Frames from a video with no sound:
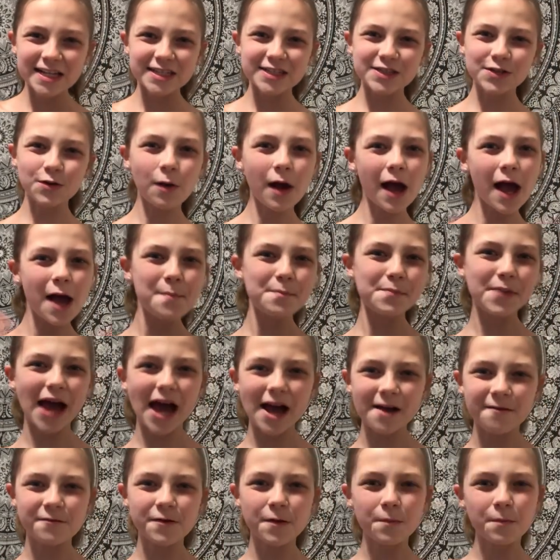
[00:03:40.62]
So I'm
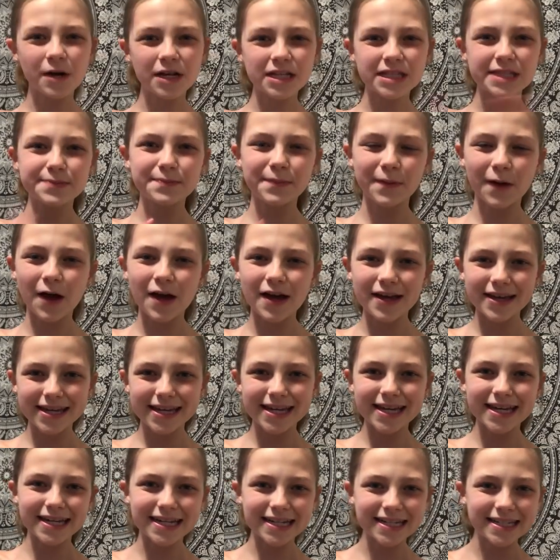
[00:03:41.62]
back from White Spot,
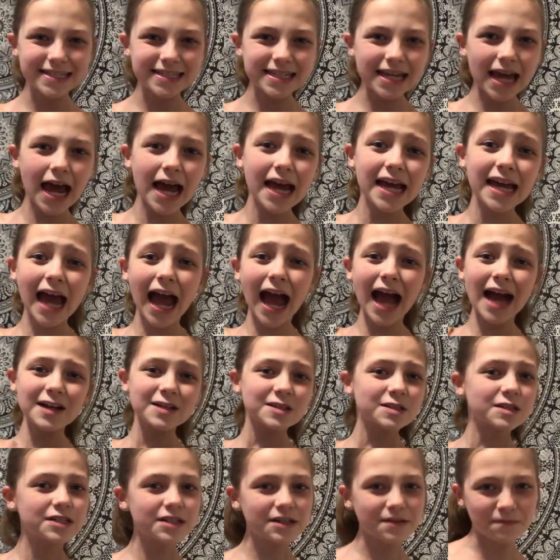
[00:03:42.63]
and I
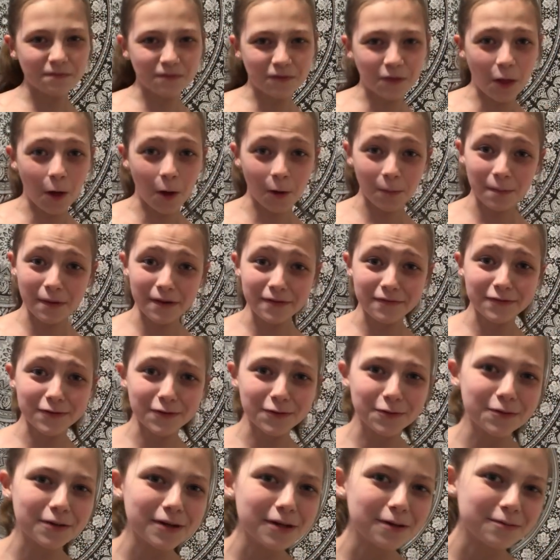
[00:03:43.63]
actually didn't vlog my
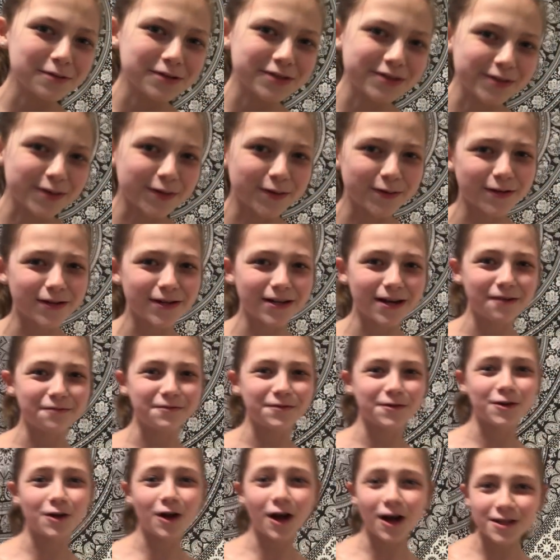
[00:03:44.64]
food. It was so good I
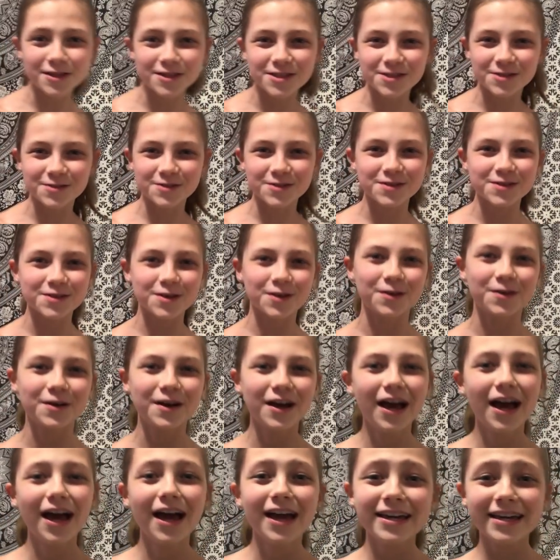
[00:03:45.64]
forgot to. So
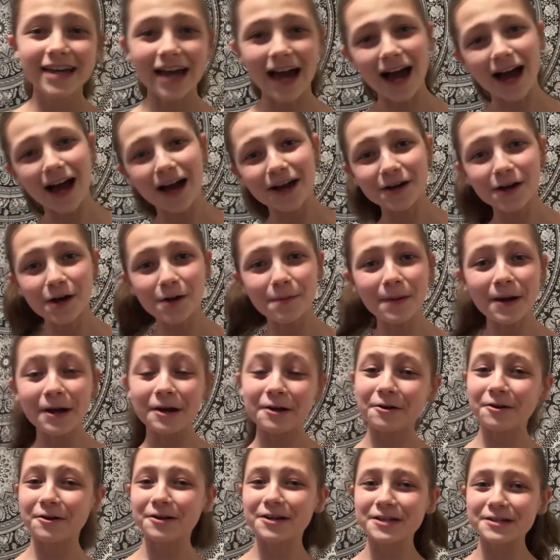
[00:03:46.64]
yeah, I got
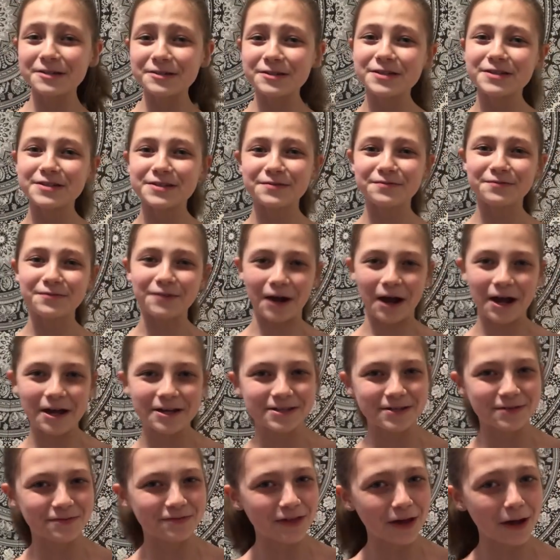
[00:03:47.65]
macaroni, cheese, and
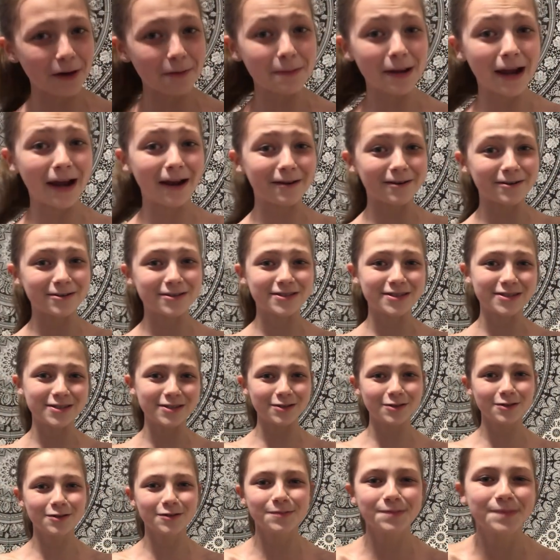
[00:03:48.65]
fries, if that matters to
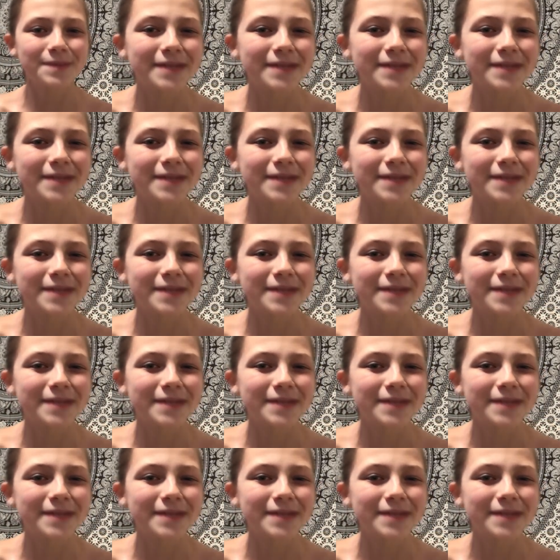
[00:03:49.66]
you,